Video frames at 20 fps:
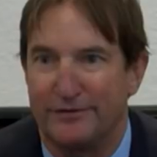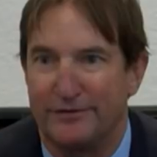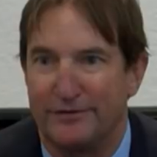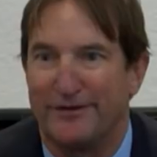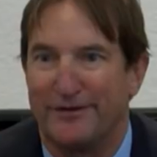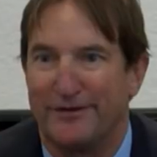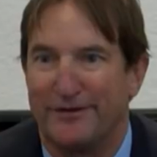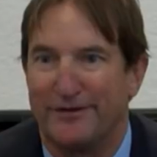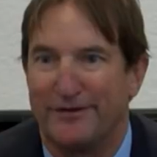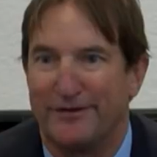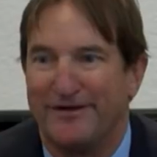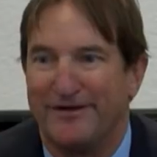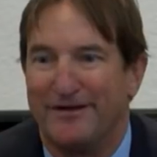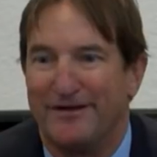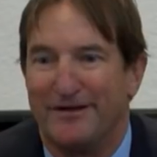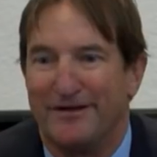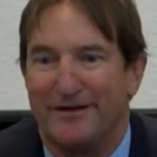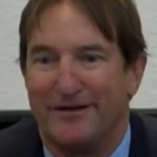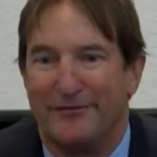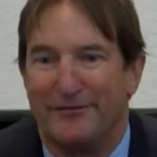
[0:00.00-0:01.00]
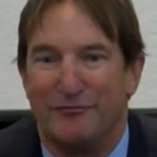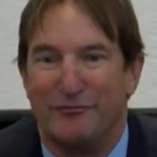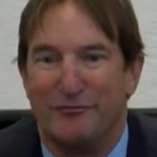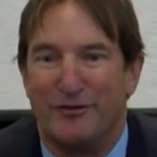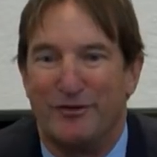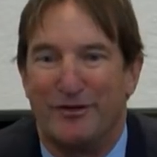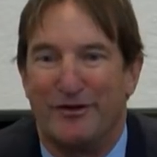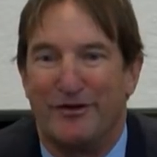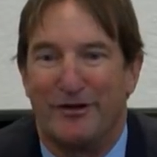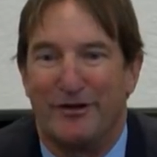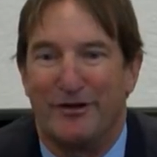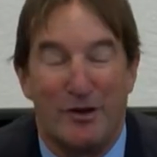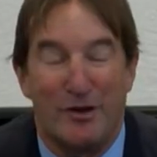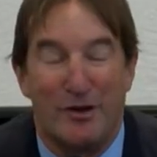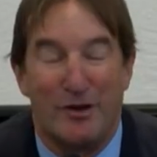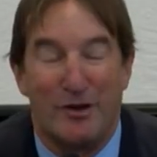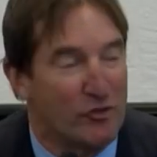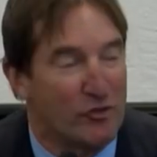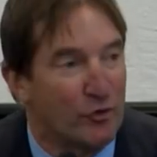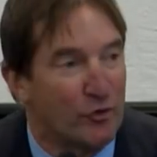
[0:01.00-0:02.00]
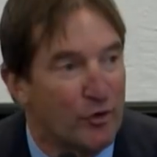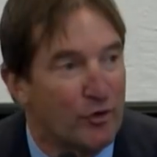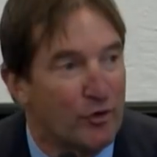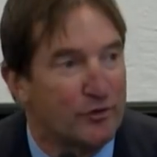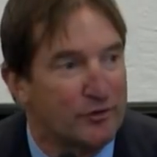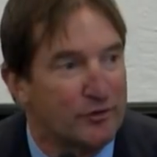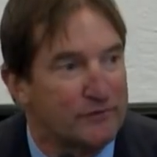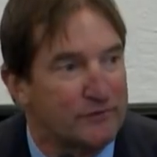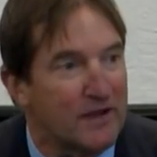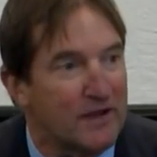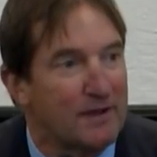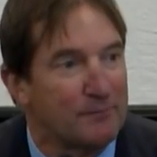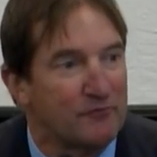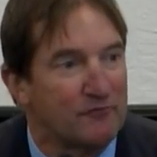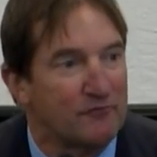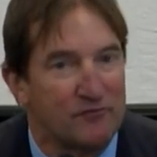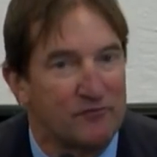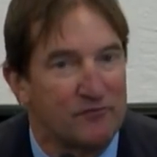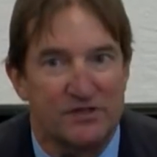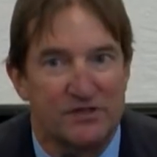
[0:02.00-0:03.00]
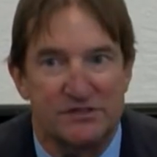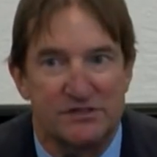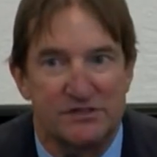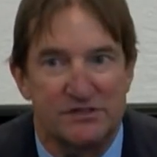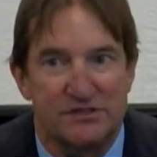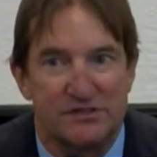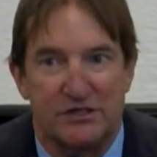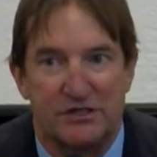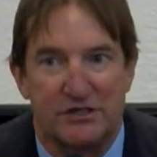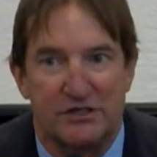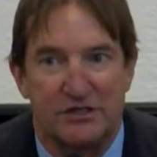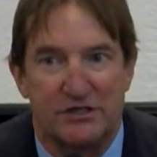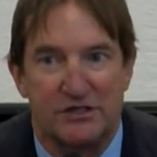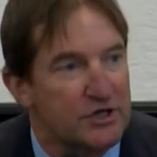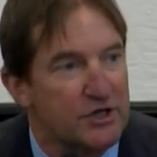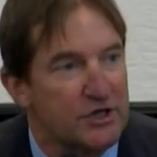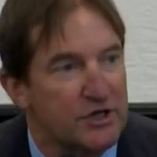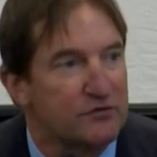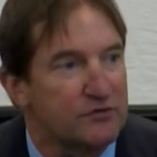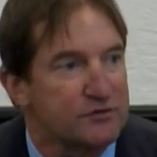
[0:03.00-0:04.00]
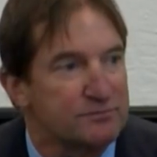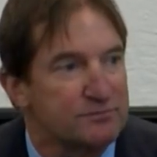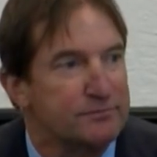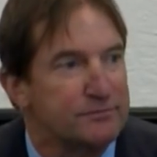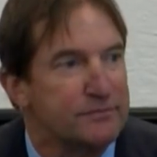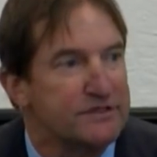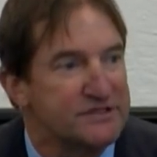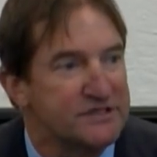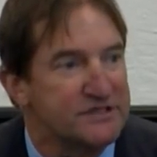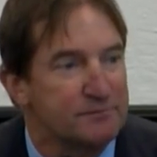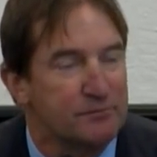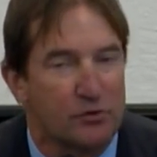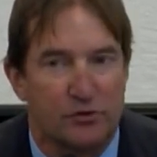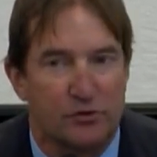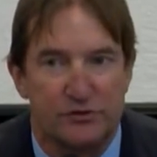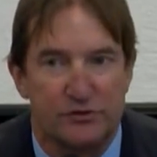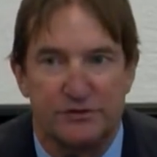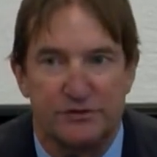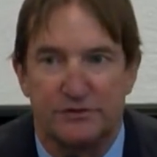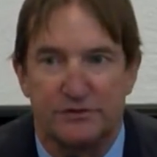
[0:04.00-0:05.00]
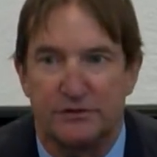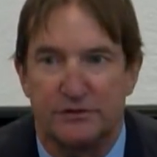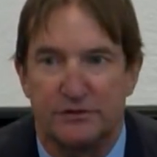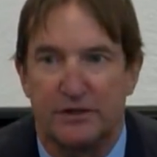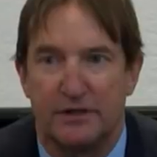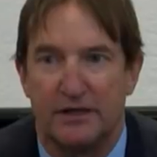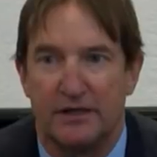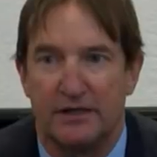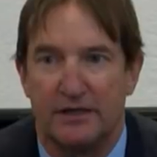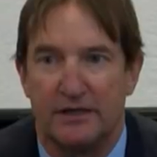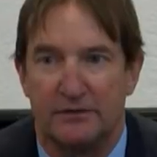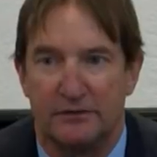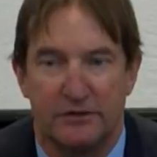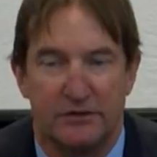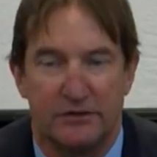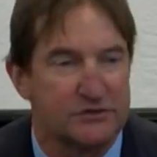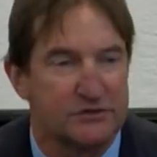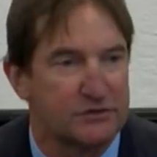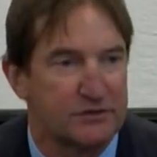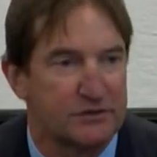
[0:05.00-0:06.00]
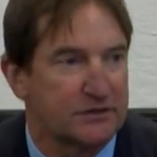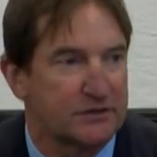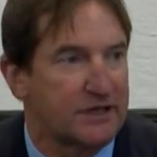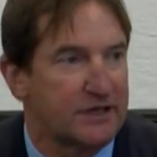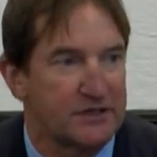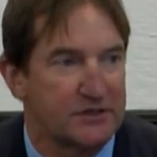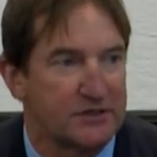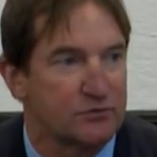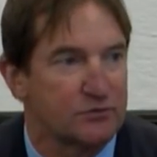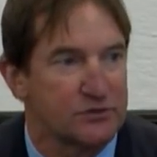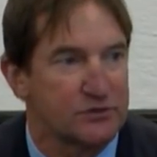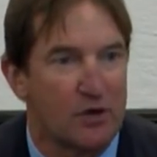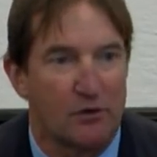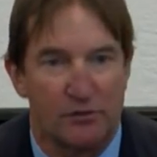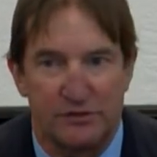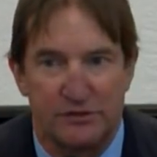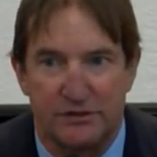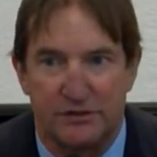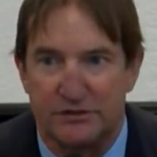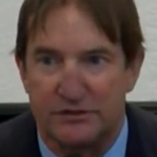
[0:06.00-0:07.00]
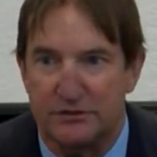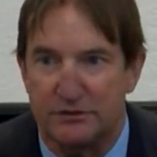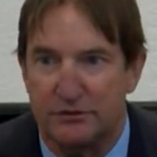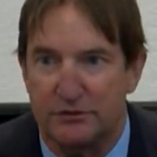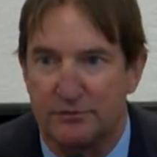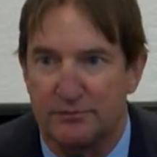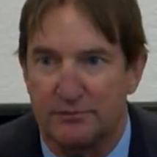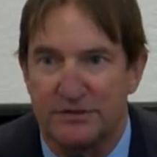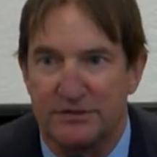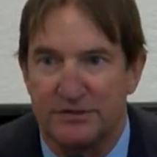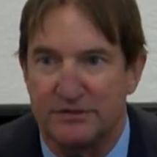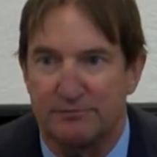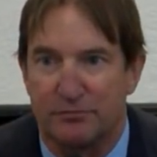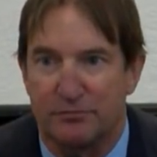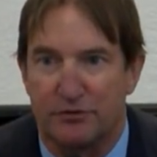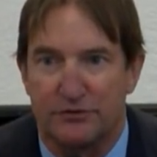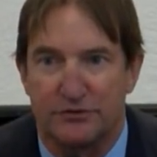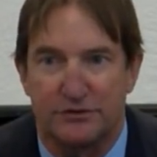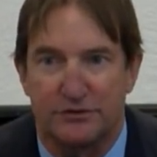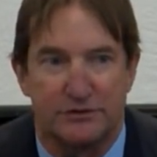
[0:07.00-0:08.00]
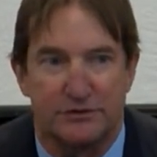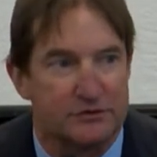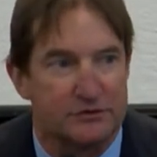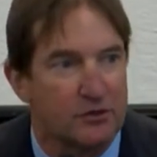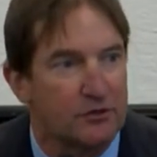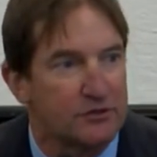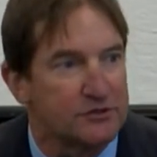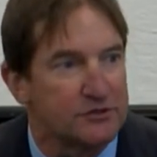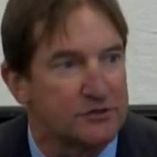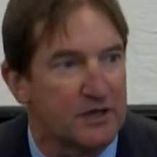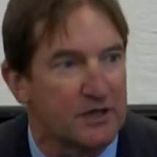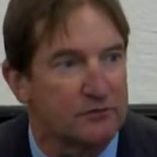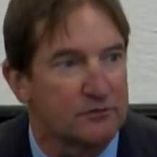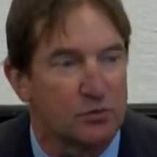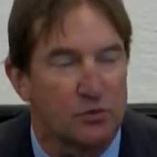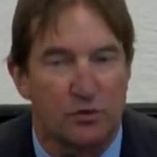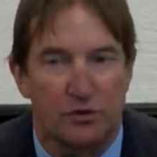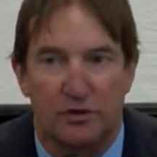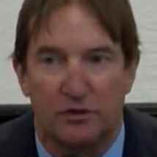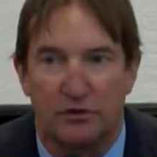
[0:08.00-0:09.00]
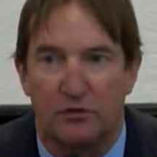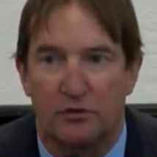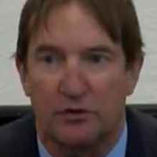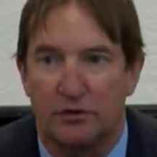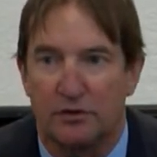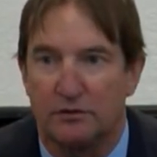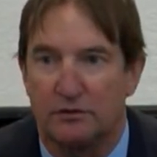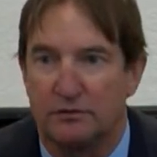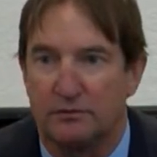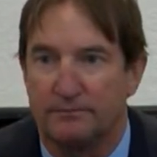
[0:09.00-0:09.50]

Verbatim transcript: a an other type of investigation which covers missing persons. And this case was always considered a missing person as long as I was working on it.